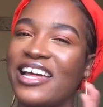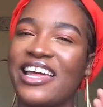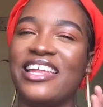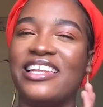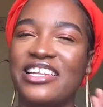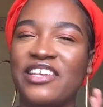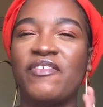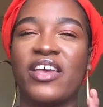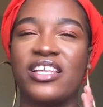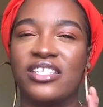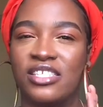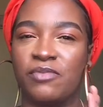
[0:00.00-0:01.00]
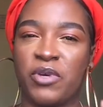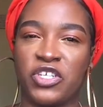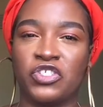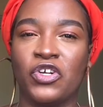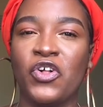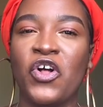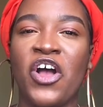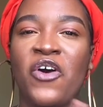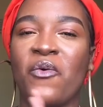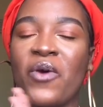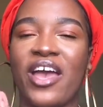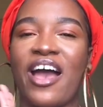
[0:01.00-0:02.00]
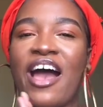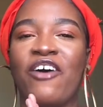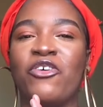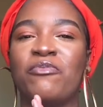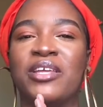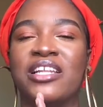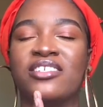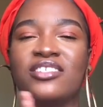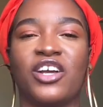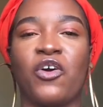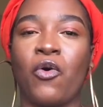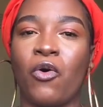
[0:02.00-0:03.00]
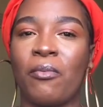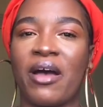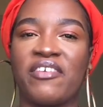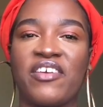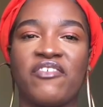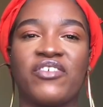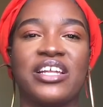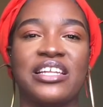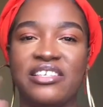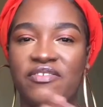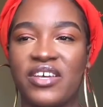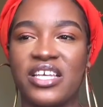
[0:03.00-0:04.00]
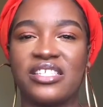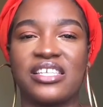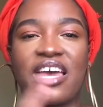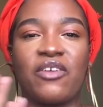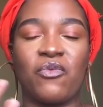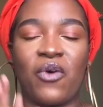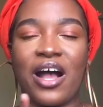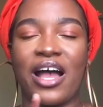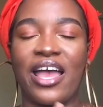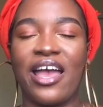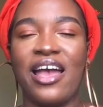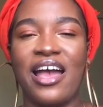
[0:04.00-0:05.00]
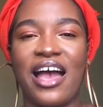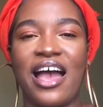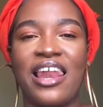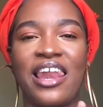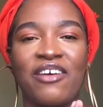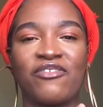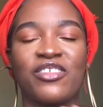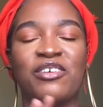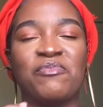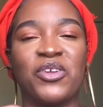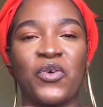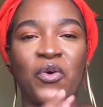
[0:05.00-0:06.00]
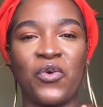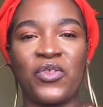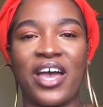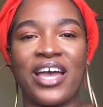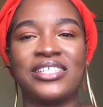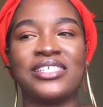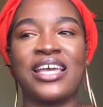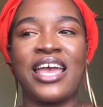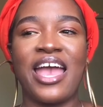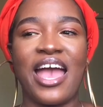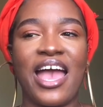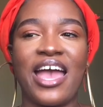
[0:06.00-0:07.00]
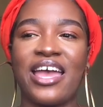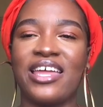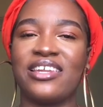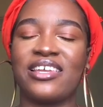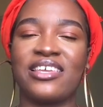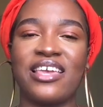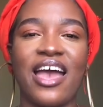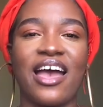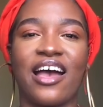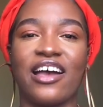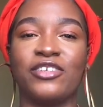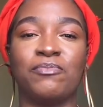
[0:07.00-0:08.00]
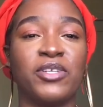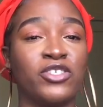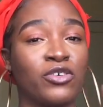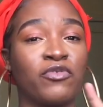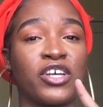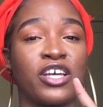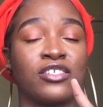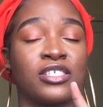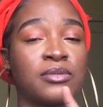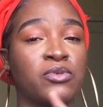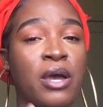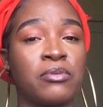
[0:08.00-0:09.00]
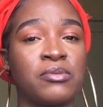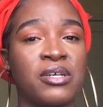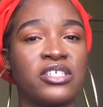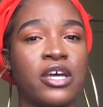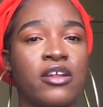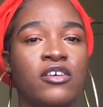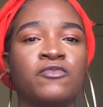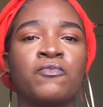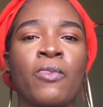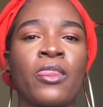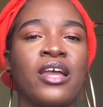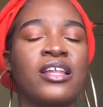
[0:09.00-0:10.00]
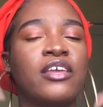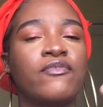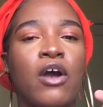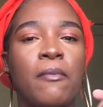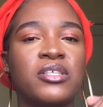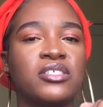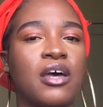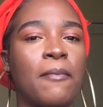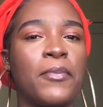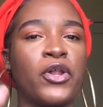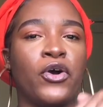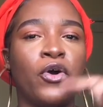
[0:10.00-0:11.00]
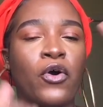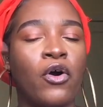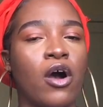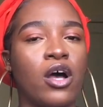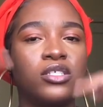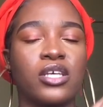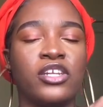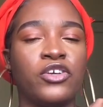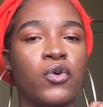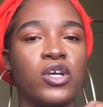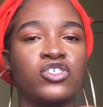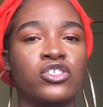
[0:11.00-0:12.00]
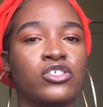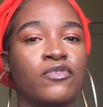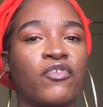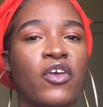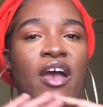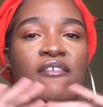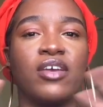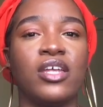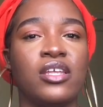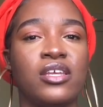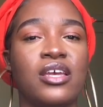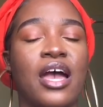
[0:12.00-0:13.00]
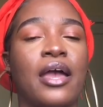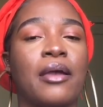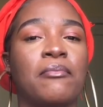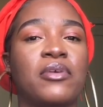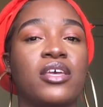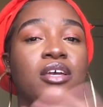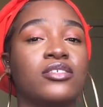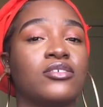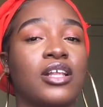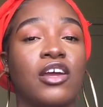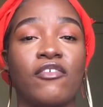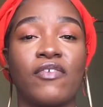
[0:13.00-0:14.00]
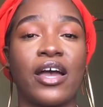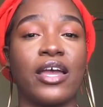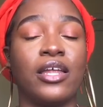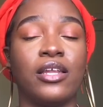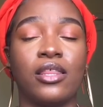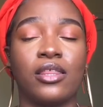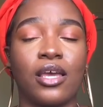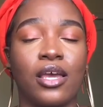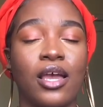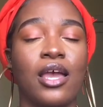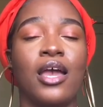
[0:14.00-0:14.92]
leave-in special, where I will be listing all my favorite leave-ins and why I love them and all that. And yeah, please don't forget to subscribe to my channel, leave comments down below, or ask any questions if you have any. I'm here to clarify anything.